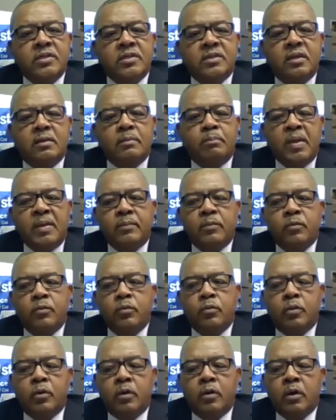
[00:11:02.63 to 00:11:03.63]
and people who
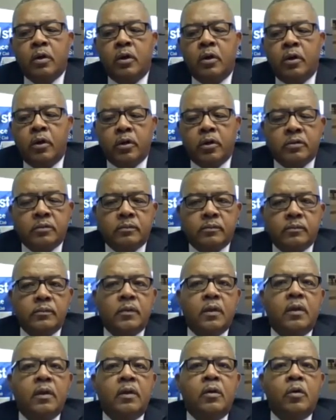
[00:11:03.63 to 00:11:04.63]
were hurting,
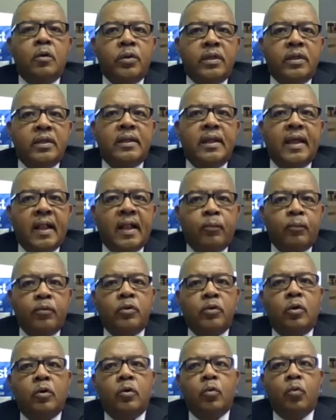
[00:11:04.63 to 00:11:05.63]
who needed help, we
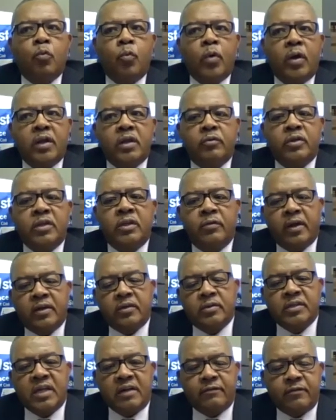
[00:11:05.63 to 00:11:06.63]
know where to direct
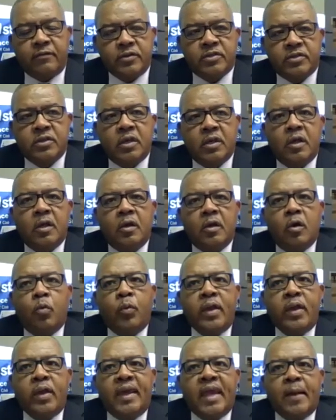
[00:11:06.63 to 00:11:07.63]
those efforts.
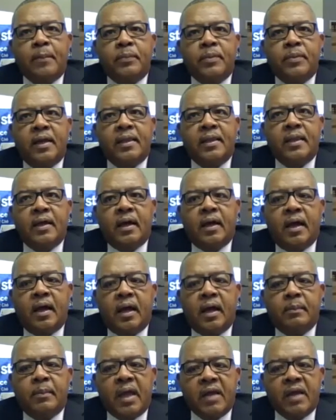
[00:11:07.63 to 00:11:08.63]
We kept that
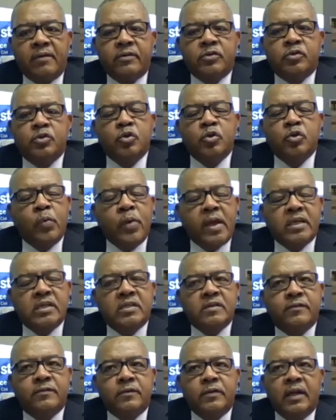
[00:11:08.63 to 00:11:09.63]
every 2 weeks
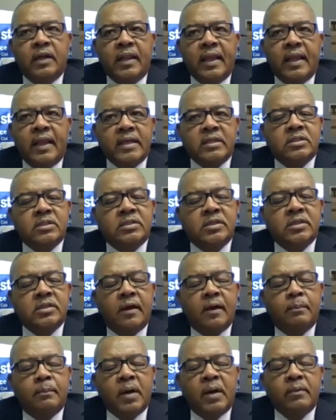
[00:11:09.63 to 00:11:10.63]
for the last
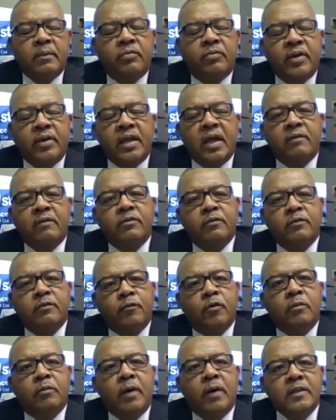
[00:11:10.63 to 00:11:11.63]
probably 3.5 to
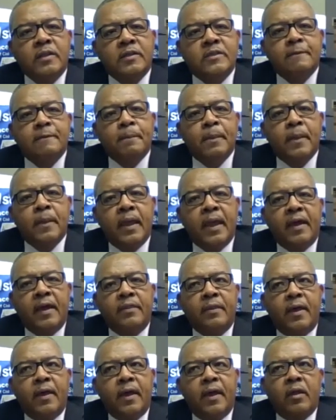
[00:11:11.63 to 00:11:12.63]
4 months. And
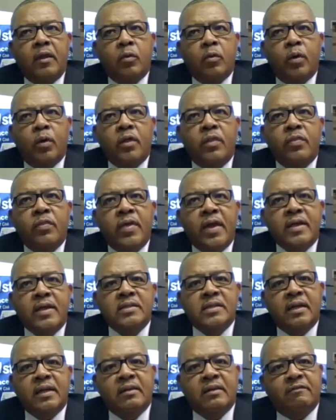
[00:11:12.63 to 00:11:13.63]
then when things
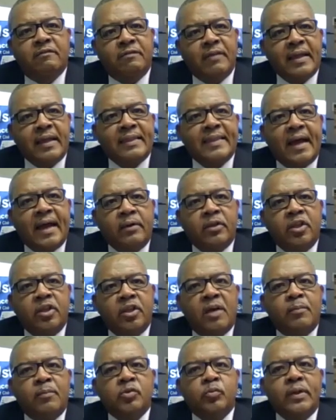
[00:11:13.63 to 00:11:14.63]
kind of flattened out, the
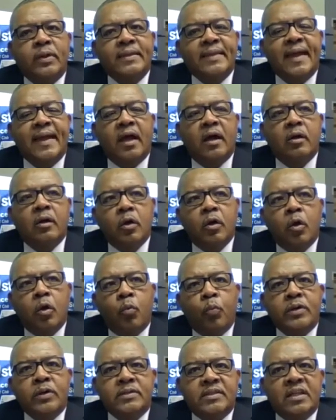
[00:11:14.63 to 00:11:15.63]
numbers went down,
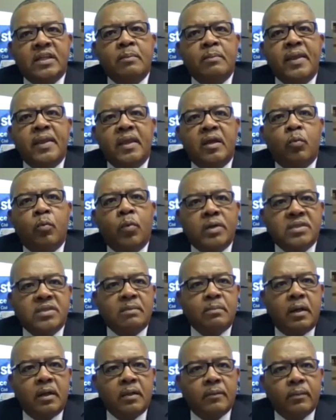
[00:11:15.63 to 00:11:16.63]
we're still meeting once a
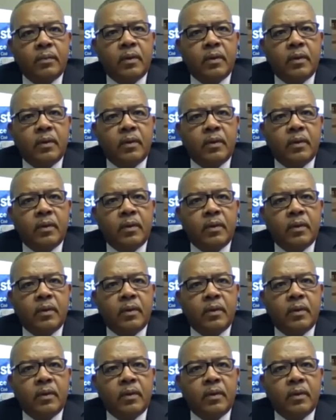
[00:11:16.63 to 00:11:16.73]
month